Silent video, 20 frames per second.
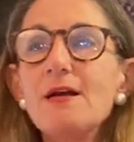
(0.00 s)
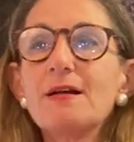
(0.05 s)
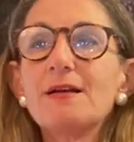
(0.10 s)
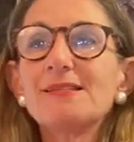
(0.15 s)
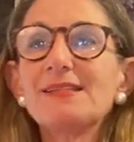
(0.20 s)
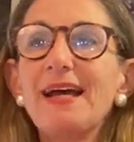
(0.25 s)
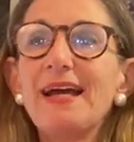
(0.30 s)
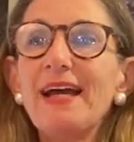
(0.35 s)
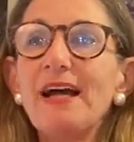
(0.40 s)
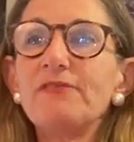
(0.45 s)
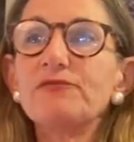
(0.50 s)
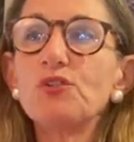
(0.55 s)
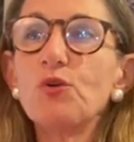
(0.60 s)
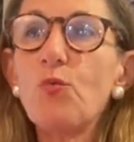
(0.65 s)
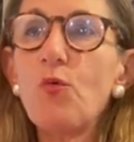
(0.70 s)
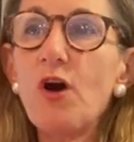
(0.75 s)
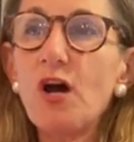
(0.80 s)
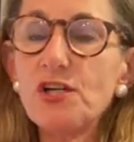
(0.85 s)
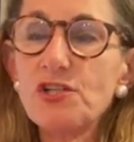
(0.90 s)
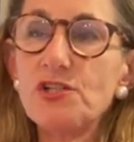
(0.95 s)
because I have to
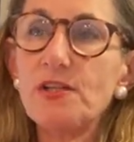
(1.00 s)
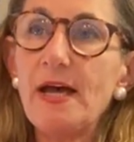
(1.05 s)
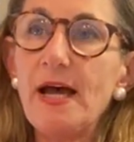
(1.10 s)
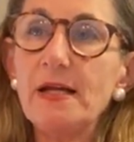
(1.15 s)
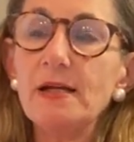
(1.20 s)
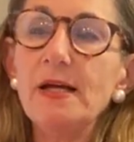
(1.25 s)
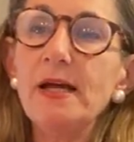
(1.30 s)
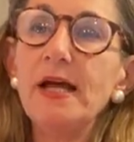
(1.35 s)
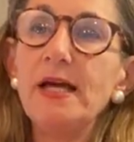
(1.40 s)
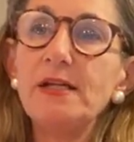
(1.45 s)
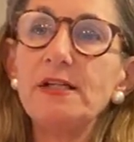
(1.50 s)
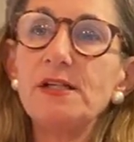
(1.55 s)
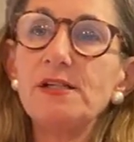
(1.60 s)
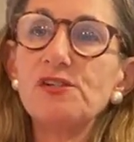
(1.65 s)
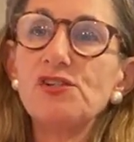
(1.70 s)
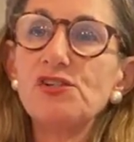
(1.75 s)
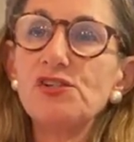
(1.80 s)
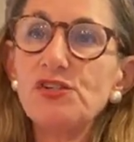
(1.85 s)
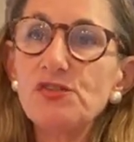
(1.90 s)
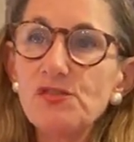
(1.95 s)
wash that. And it
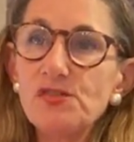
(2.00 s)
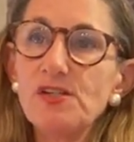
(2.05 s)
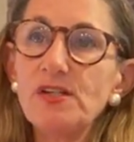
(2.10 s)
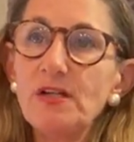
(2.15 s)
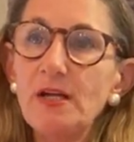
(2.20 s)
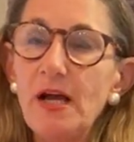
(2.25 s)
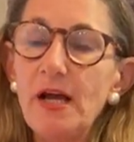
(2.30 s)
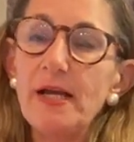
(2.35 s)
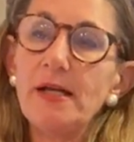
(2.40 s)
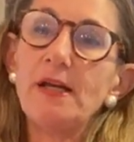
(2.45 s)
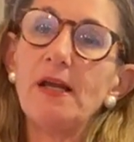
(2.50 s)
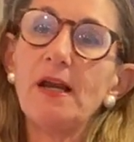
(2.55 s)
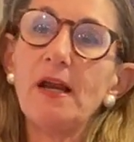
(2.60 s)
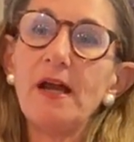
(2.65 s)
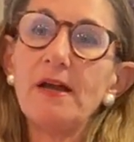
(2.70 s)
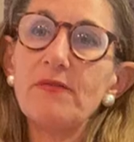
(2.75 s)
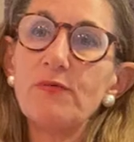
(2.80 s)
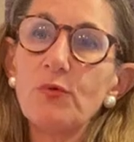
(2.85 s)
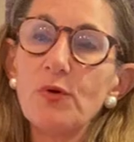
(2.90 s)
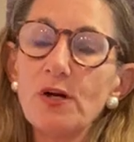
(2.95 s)
is Tuesday night and I
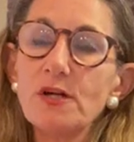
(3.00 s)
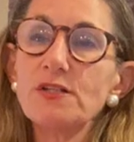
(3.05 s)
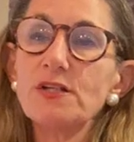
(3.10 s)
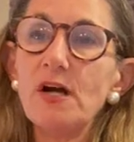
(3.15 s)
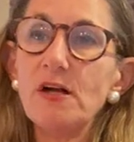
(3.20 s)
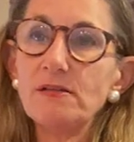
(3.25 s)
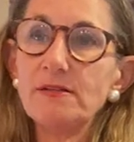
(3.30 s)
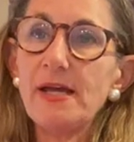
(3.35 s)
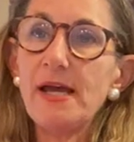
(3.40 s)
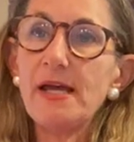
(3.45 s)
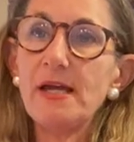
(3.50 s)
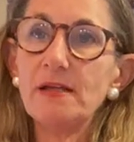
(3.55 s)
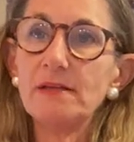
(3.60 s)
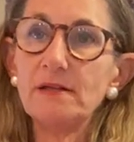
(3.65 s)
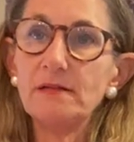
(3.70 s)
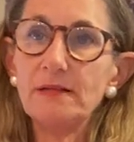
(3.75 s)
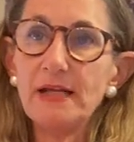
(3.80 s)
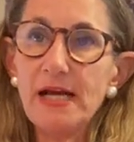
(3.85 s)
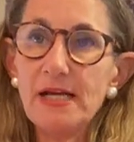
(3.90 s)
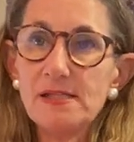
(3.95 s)
have worked all day and
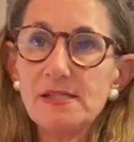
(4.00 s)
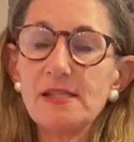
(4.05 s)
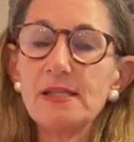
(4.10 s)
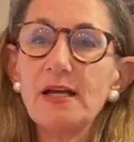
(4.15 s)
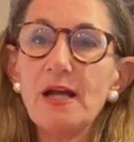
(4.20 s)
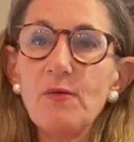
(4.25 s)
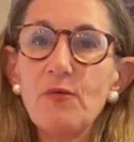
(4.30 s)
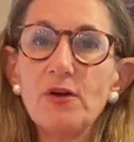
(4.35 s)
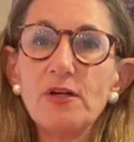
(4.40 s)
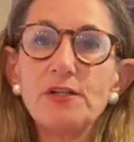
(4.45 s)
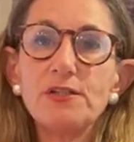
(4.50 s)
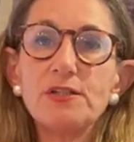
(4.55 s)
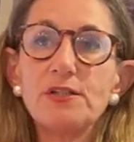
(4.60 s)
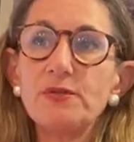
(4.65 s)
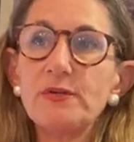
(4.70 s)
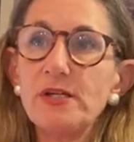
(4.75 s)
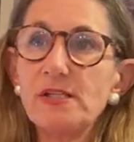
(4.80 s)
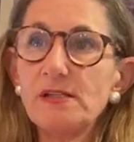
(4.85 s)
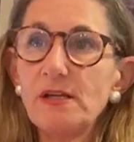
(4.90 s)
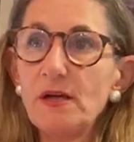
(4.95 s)
the last thing I want to
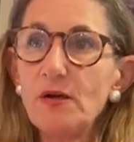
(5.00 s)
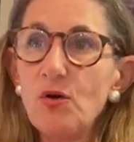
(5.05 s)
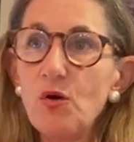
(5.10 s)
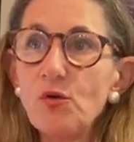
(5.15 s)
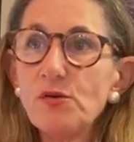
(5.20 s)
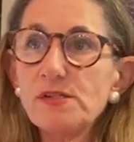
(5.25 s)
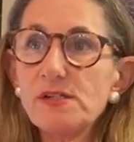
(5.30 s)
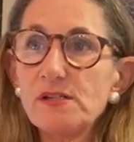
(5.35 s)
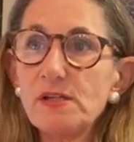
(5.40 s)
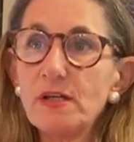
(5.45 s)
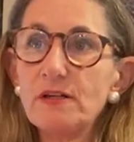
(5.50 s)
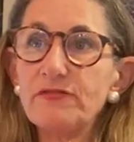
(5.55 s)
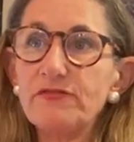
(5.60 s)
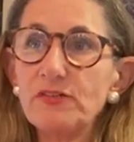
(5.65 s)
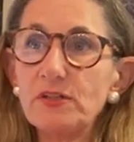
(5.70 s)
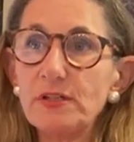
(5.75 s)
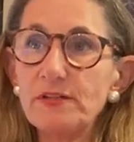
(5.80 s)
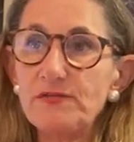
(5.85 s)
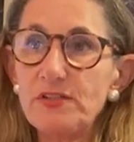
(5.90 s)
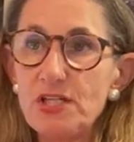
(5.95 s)
do is a whole sink
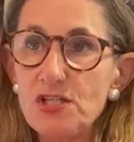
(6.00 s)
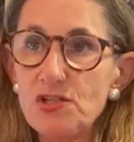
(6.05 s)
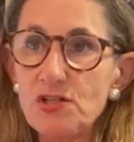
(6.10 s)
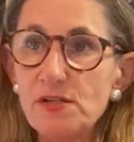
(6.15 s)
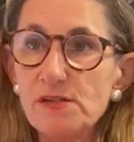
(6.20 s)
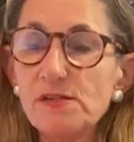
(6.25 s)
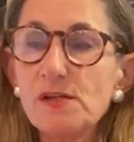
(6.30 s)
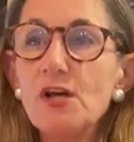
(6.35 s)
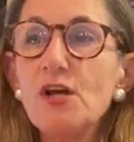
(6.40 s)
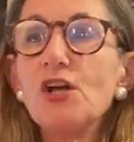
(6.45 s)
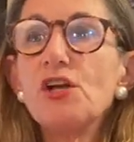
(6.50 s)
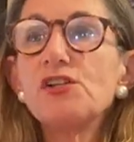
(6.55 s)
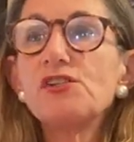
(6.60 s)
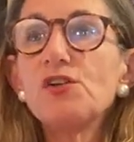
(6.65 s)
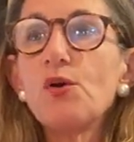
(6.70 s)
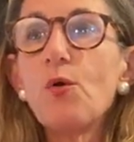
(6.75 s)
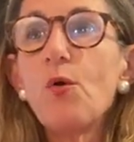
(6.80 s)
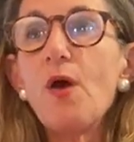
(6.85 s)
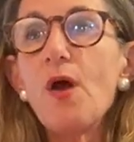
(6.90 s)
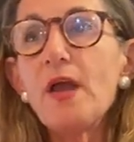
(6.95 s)
full of dishes.
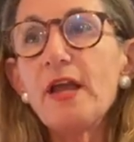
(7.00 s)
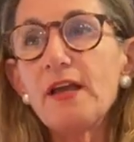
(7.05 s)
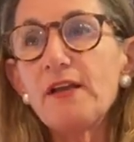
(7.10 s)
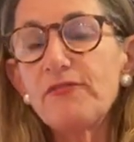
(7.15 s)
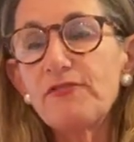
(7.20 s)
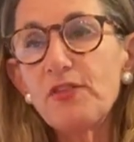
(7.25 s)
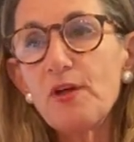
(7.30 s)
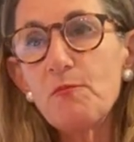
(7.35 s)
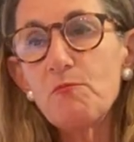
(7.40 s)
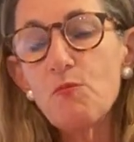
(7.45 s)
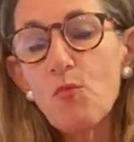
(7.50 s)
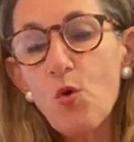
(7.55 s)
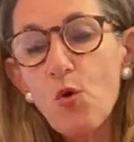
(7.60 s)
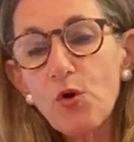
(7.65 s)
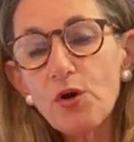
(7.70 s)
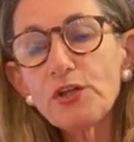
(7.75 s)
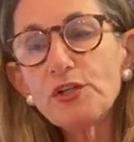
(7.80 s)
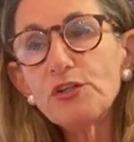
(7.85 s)
So if the more